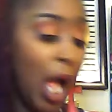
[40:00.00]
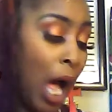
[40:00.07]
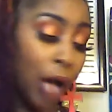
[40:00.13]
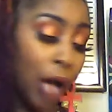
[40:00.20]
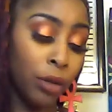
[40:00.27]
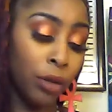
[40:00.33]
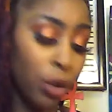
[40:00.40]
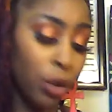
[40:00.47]
I don't
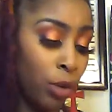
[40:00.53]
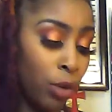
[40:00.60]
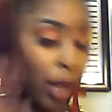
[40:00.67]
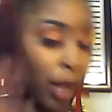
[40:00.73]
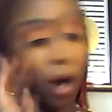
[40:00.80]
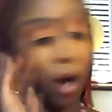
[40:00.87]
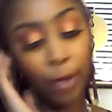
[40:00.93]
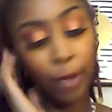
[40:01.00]
know who they
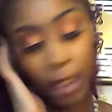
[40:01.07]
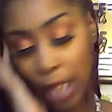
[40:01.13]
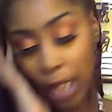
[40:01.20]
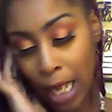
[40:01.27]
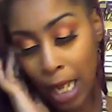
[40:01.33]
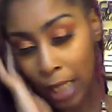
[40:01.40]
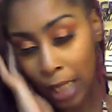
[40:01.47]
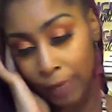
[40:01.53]
are in your
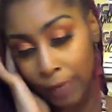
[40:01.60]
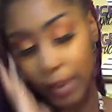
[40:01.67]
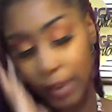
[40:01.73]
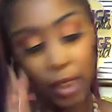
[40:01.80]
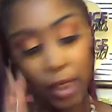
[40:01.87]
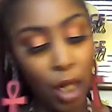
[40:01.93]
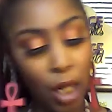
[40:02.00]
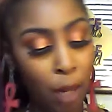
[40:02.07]
lives,
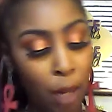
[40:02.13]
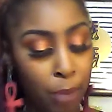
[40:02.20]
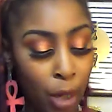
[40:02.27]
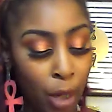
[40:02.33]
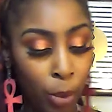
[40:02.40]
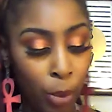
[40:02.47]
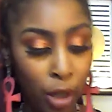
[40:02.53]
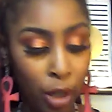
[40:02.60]
but
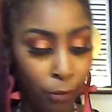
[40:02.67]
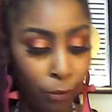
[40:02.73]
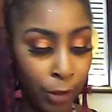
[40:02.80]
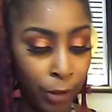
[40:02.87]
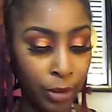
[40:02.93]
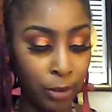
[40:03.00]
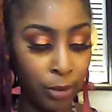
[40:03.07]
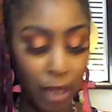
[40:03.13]
we're going to figure
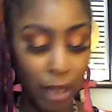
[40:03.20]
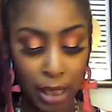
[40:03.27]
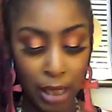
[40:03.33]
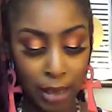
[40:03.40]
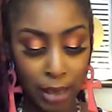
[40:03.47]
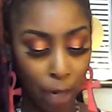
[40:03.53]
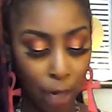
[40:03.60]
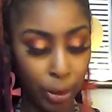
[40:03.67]
some things
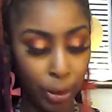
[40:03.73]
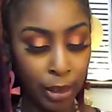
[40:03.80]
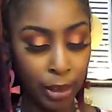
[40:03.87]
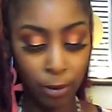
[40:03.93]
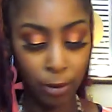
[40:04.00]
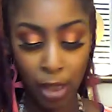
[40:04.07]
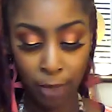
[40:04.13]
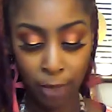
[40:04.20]
out. We need some
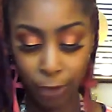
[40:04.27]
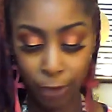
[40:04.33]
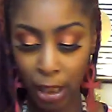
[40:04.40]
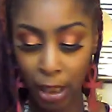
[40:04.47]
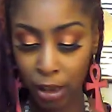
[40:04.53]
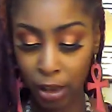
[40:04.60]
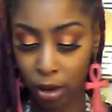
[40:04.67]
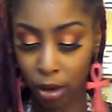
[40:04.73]

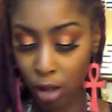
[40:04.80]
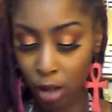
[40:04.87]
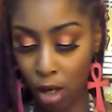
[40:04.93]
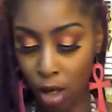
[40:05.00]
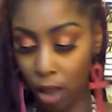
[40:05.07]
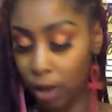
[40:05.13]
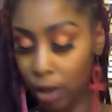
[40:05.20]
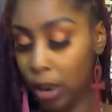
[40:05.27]
clarification cards.